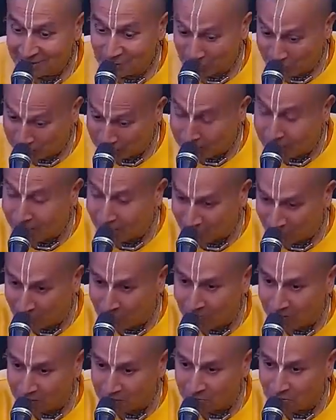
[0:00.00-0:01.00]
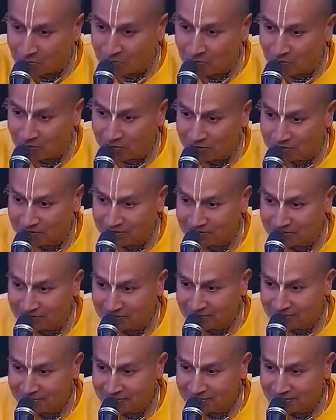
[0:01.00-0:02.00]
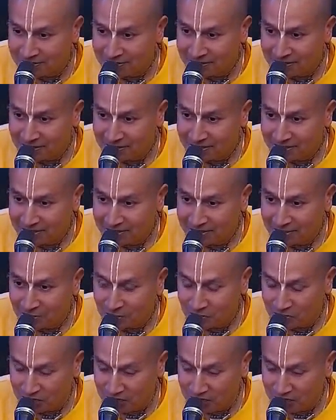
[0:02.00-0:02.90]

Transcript: It's all there in Prabhupada's purport. So